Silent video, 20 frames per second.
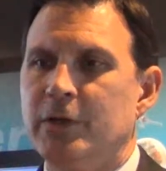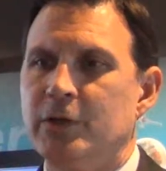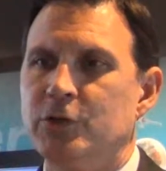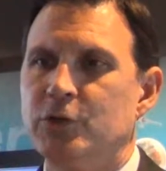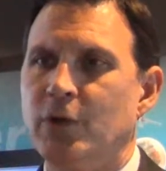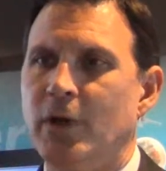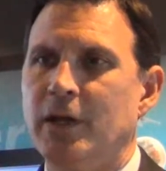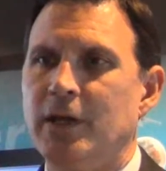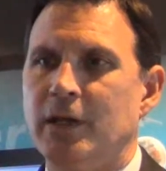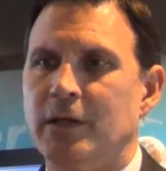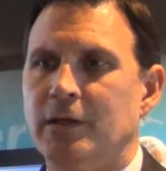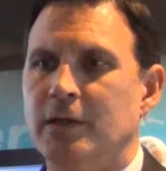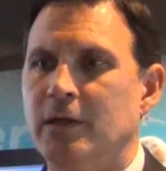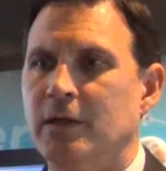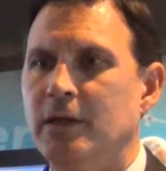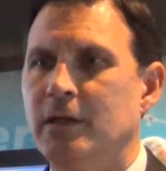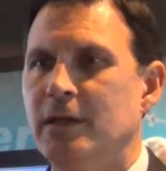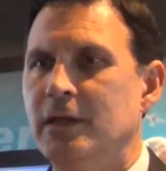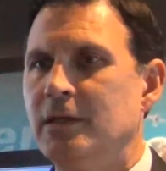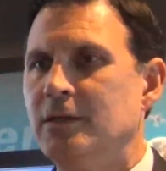Training.
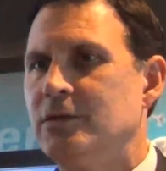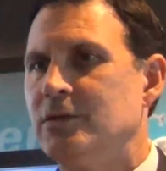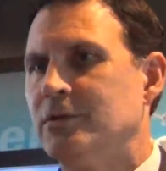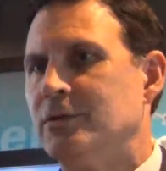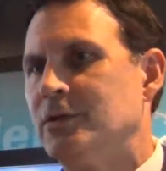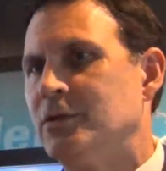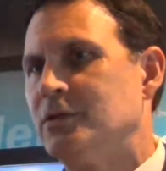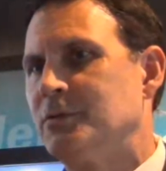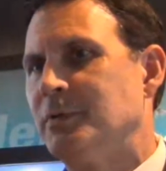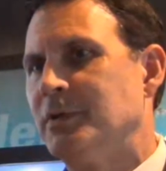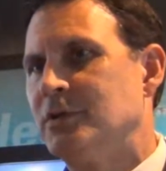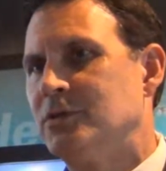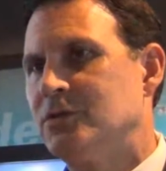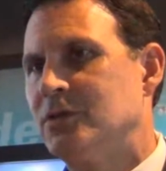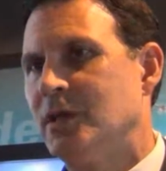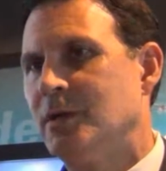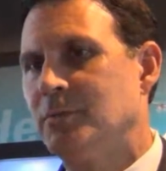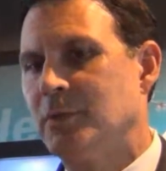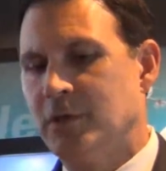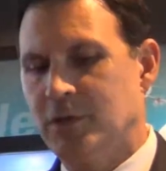It either needs to be
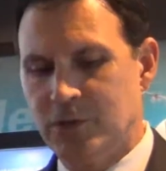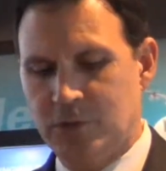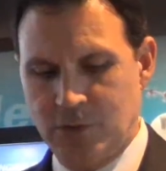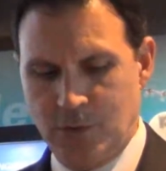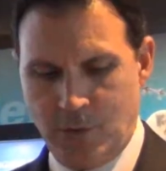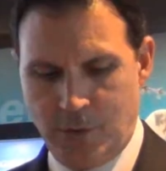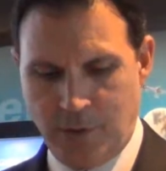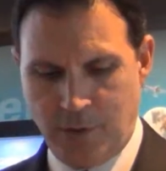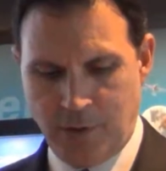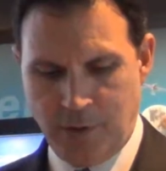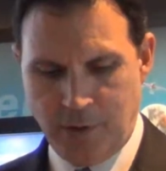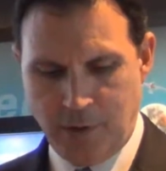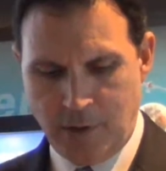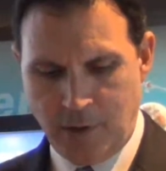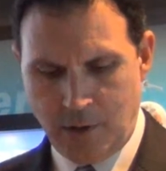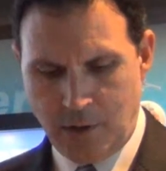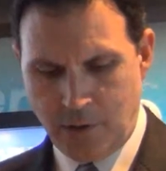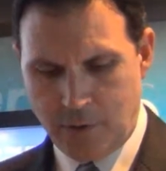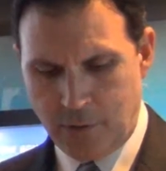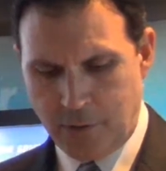seamless or
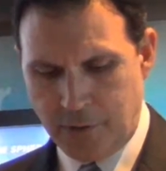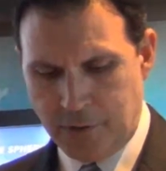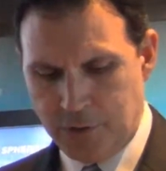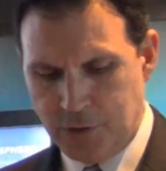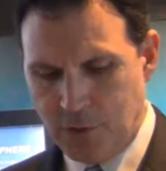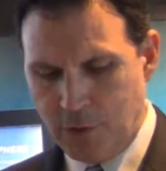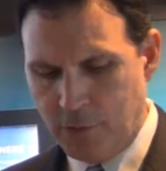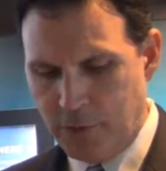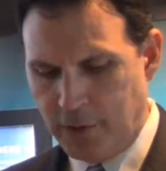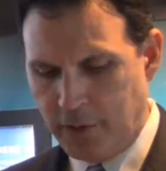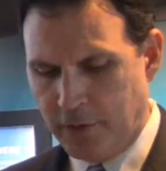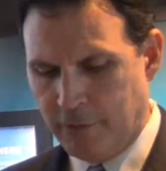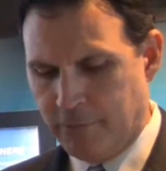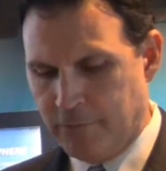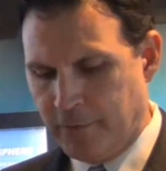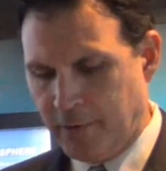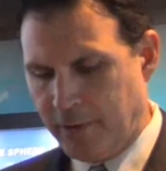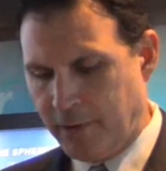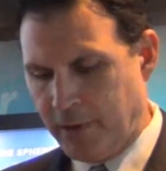intuitive,